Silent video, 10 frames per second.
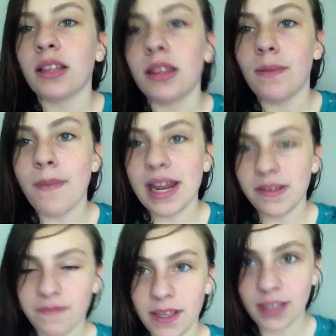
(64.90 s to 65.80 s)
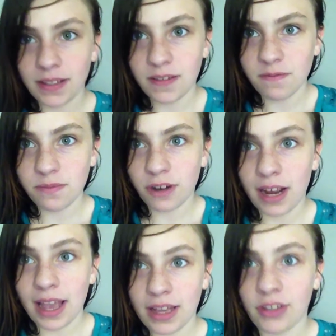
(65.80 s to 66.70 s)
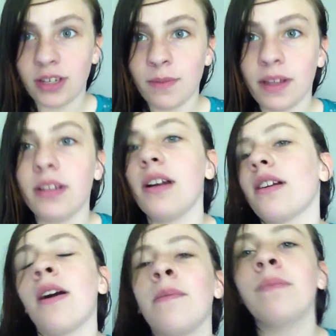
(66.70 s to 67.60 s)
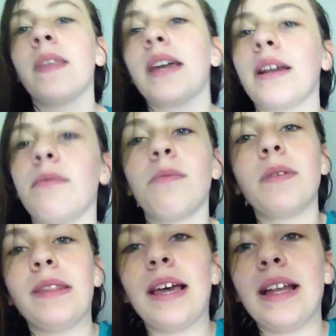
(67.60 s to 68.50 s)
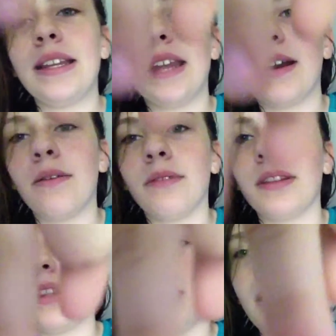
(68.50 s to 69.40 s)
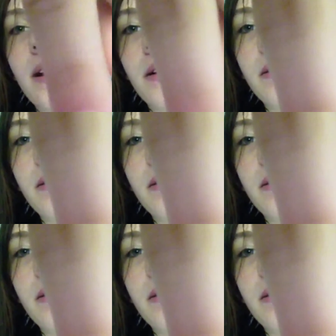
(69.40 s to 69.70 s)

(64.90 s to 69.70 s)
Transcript: themanyfacesofbrie@gmail.com, and I will put that down there.